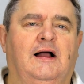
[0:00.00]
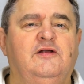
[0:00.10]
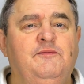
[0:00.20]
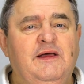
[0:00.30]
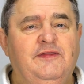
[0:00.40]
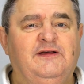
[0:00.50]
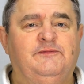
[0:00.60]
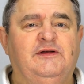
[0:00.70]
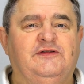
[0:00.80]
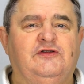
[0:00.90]
I'll admit this
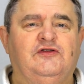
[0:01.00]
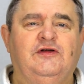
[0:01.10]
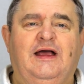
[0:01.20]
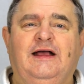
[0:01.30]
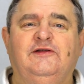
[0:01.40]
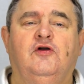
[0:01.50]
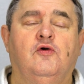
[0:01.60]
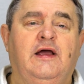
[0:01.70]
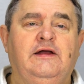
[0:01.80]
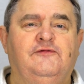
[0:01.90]
position is
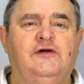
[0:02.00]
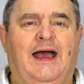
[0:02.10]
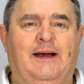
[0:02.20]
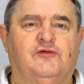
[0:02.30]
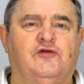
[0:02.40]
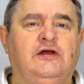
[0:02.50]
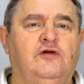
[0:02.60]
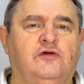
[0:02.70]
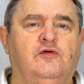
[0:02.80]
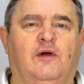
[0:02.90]
great for capturing
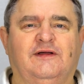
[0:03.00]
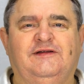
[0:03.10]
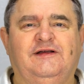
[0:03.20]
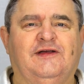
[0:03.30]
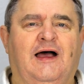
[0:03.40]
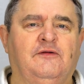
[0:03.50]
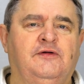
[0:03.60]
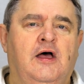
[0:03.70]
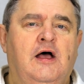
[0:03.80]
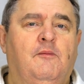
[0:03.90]
good quality sound,